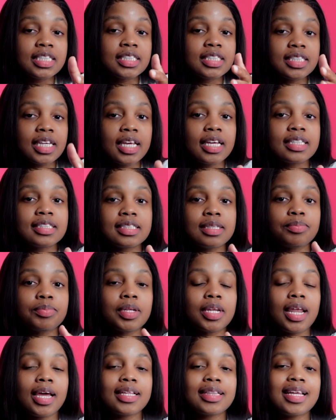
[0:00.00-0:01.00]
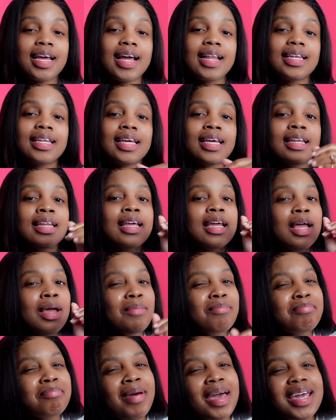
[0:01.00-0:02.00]
saying something like that, then
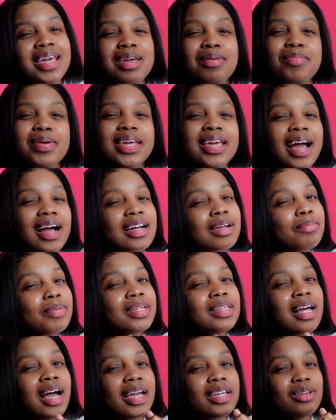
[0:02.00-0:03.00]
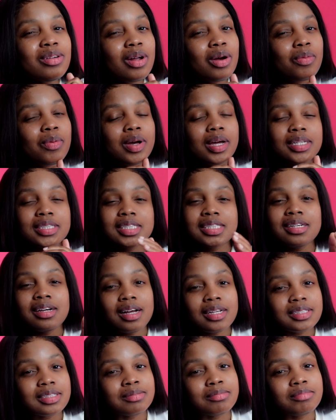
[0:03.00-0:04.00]
maybe I could be like, you know what? She
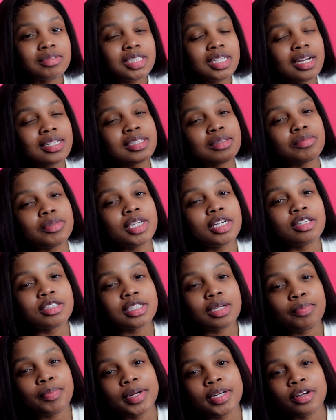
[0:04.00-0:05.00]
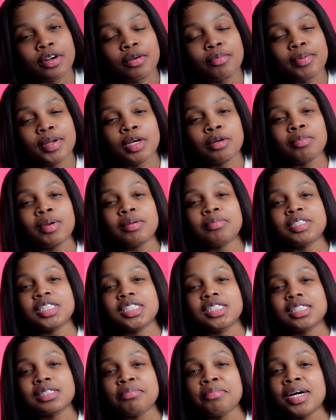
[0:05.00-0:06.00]
got some years up under her belt. Maybe
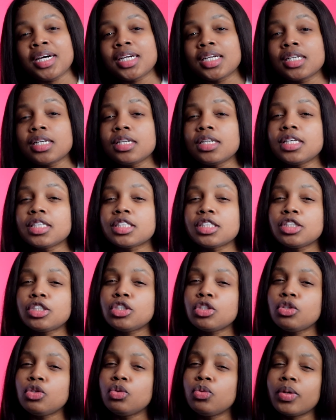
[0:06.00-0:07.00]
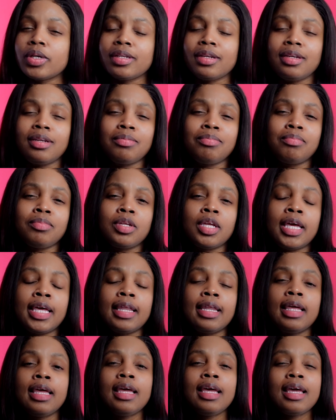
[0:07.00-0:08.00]
she's somebody to listen to
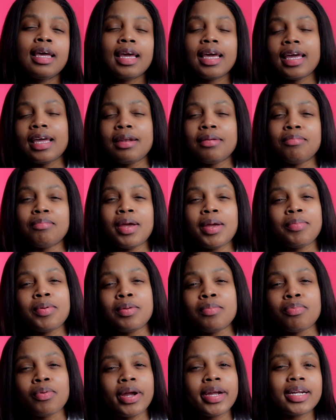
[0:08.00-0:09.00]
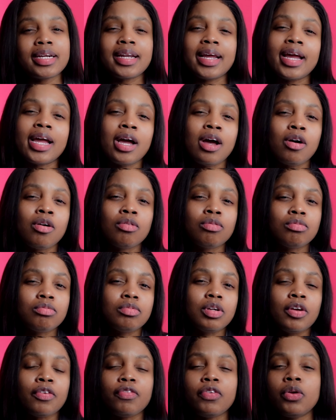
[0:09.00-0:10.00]
and maybe break down
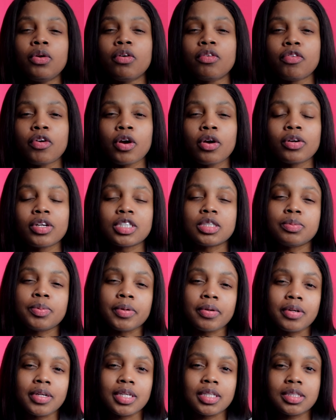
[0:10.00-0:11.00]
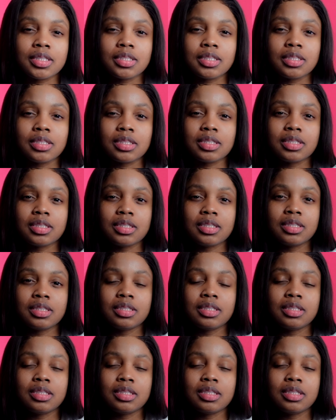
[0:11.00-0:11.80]
a few of her experiences.